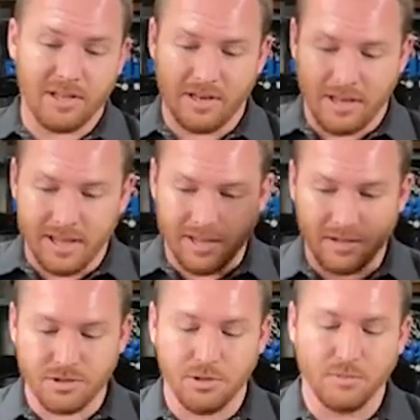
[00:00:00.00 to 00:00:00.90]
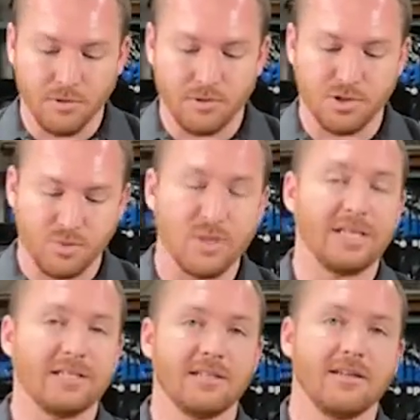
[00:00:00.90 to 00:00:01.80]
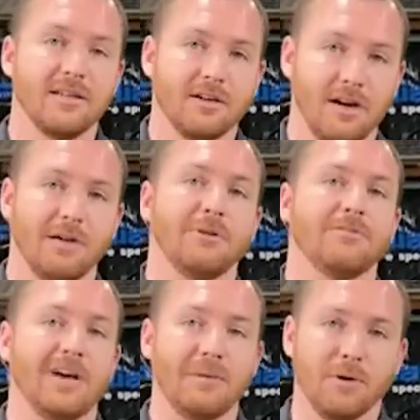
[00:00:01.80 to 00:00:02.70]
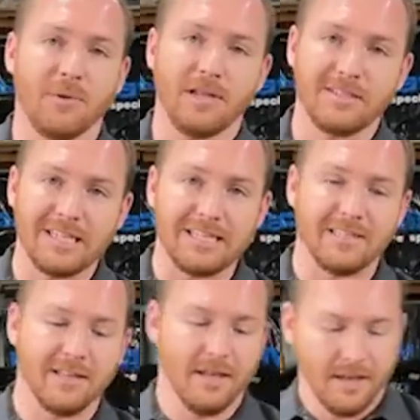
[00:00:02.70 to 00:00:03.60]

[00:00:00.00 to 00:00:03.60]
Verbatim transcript: in a super sweet carbon fiber race seat?